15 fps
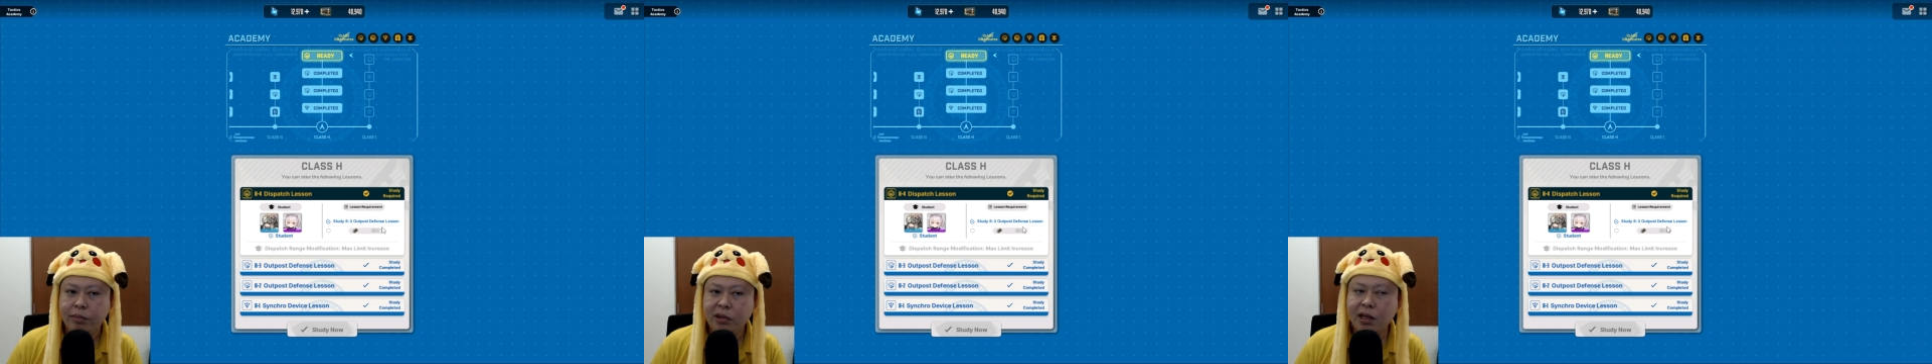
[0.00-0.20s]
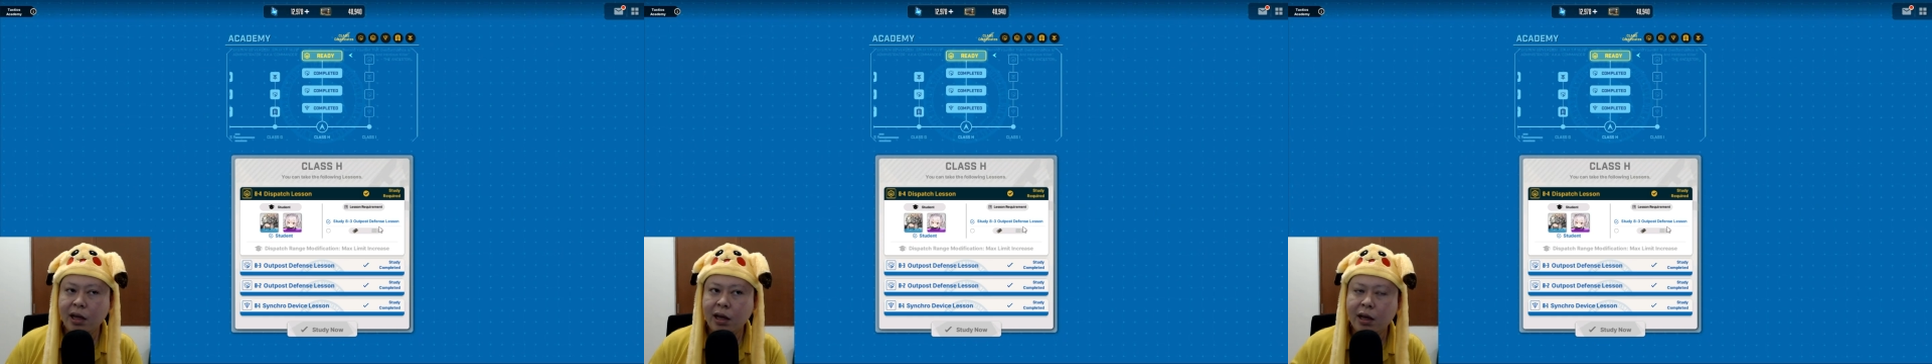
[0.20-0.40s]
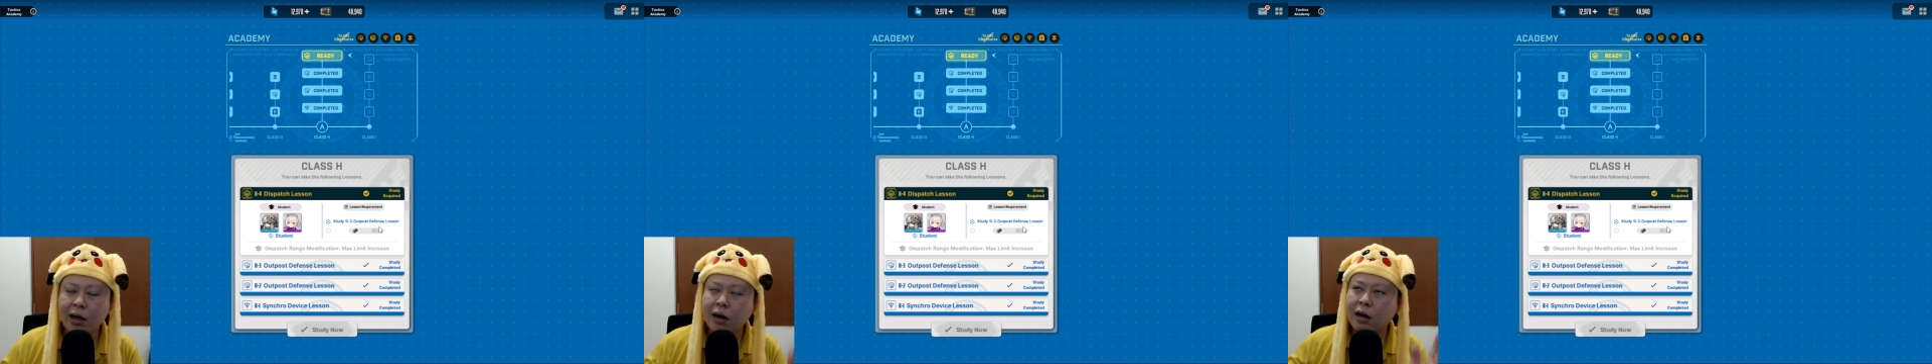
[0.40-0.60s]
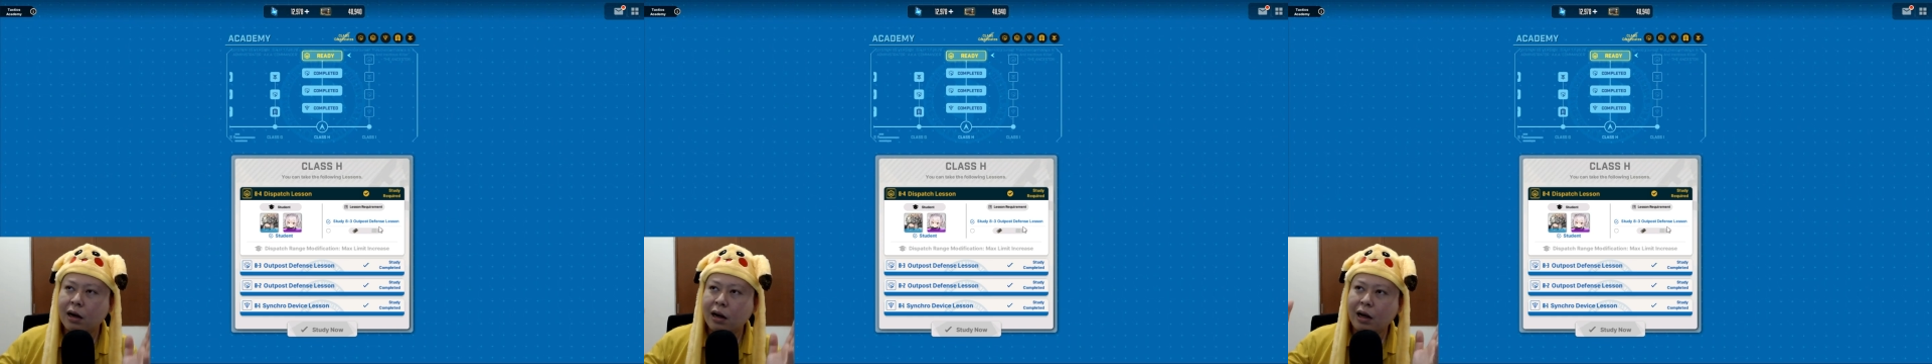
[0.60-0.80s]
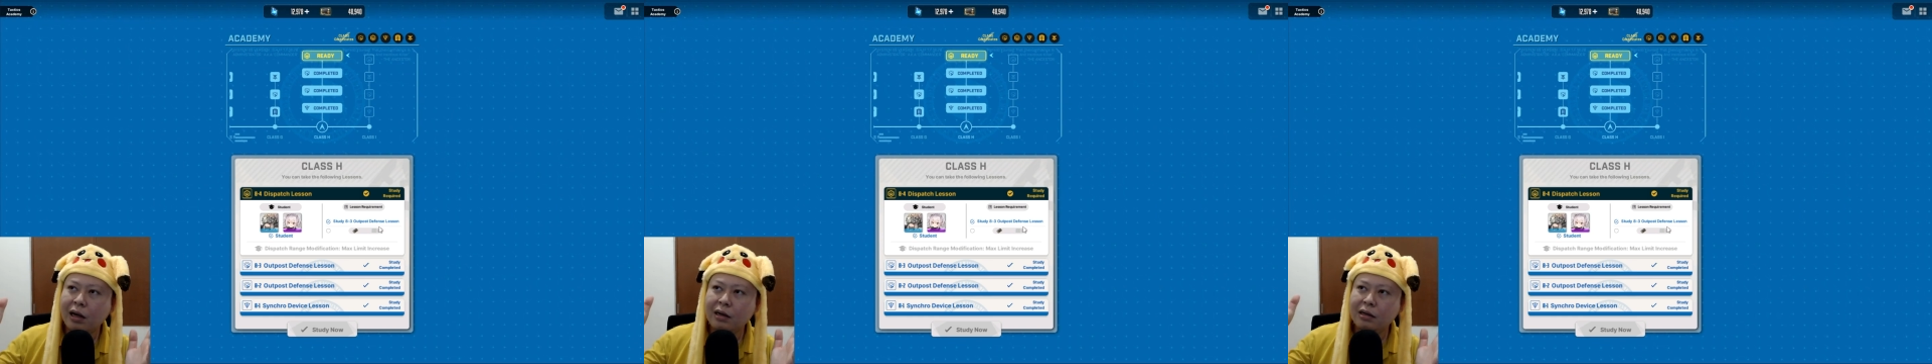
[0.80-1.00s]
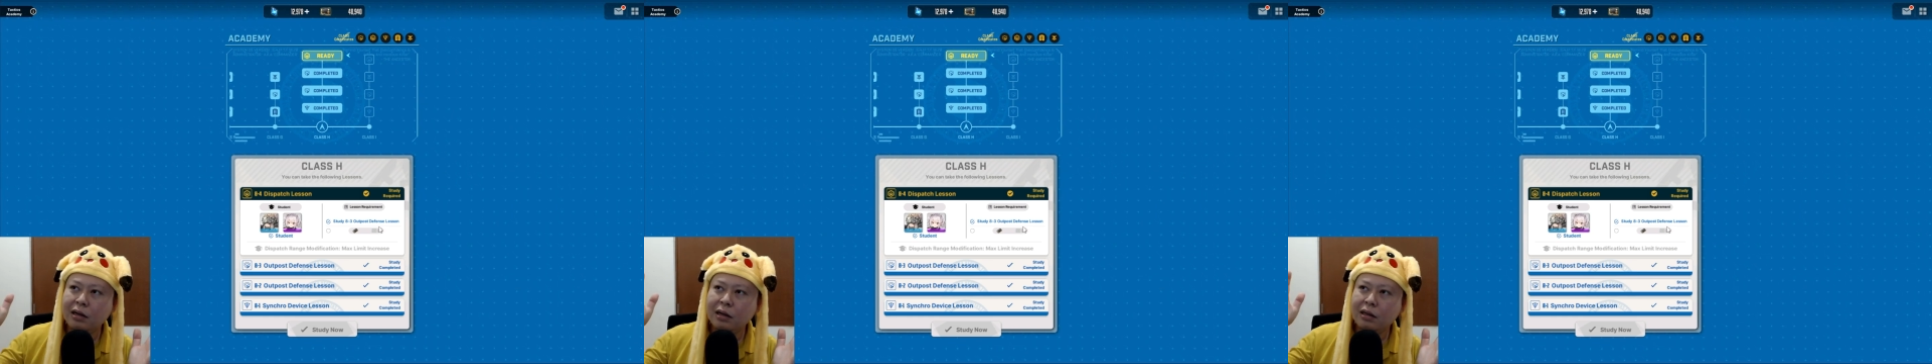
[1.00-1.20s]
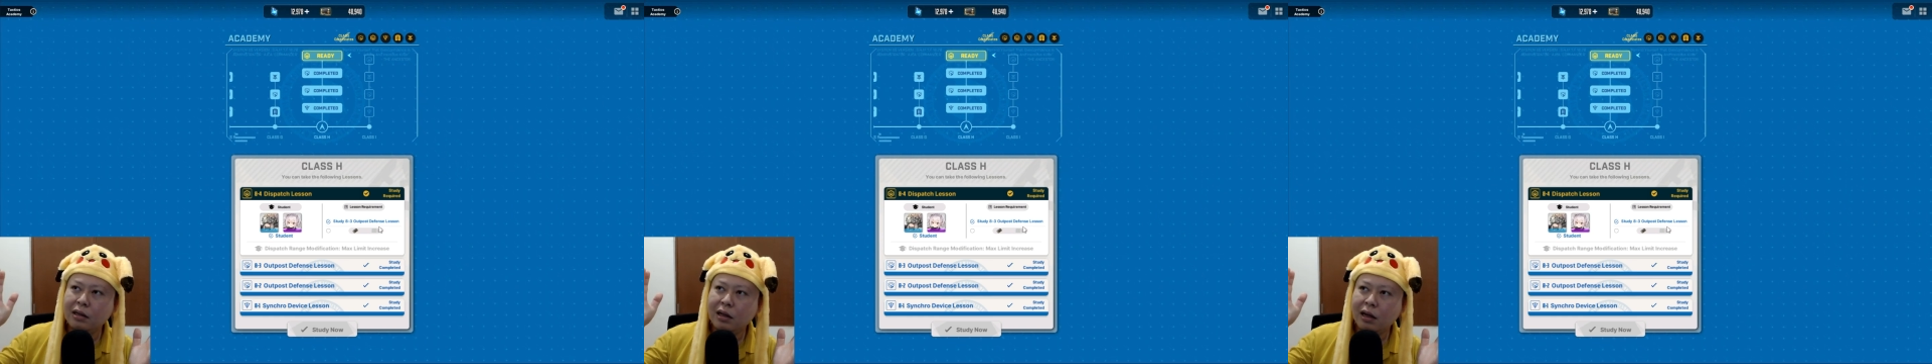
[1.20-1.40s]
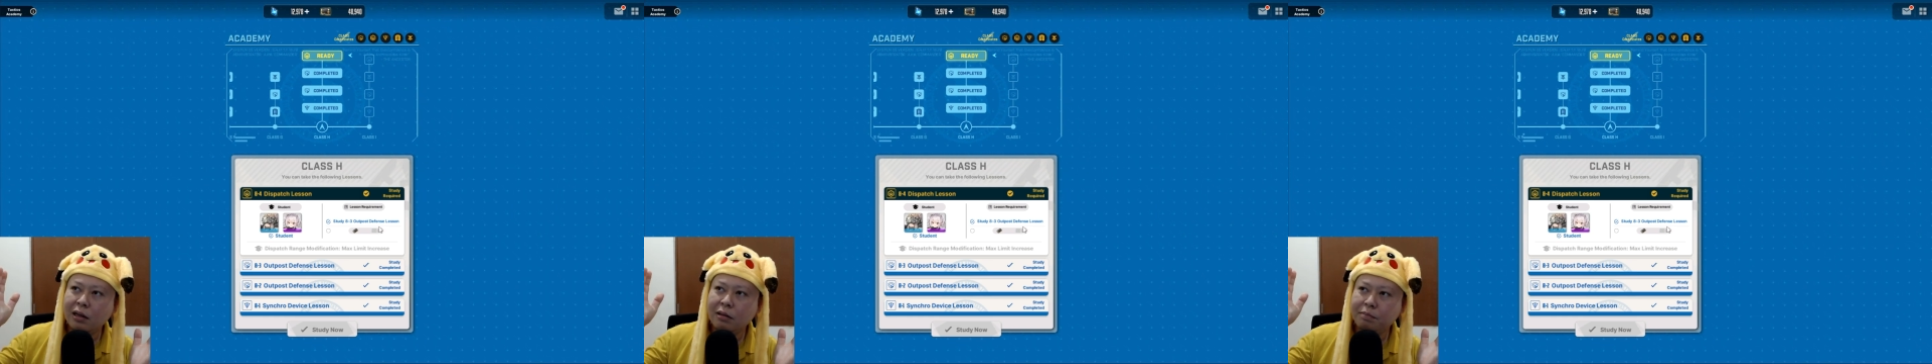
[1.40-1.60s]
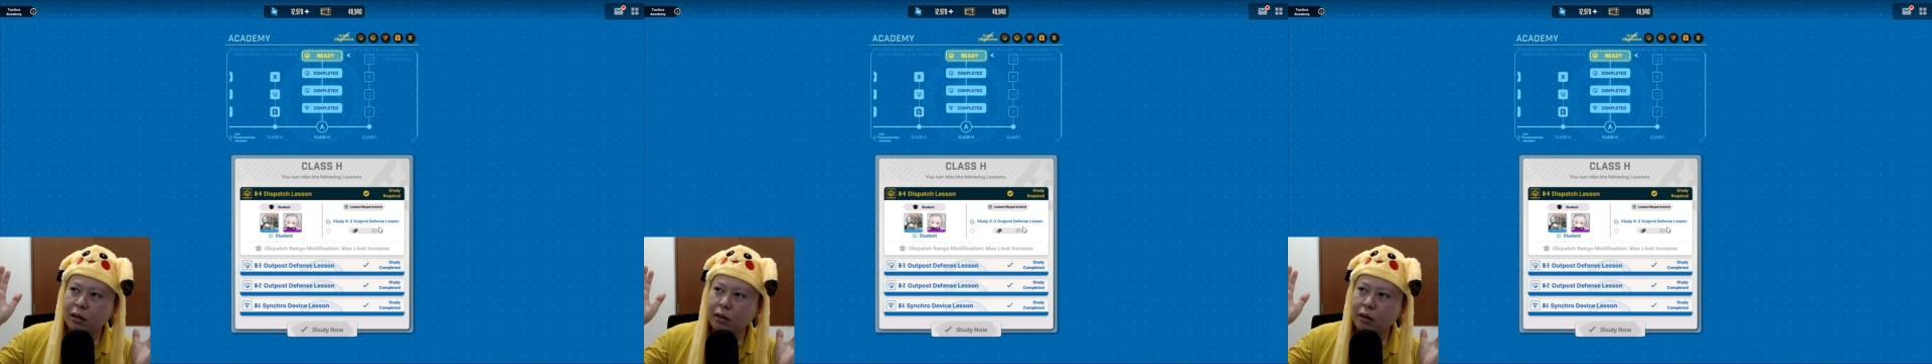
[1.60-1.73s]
Then I did that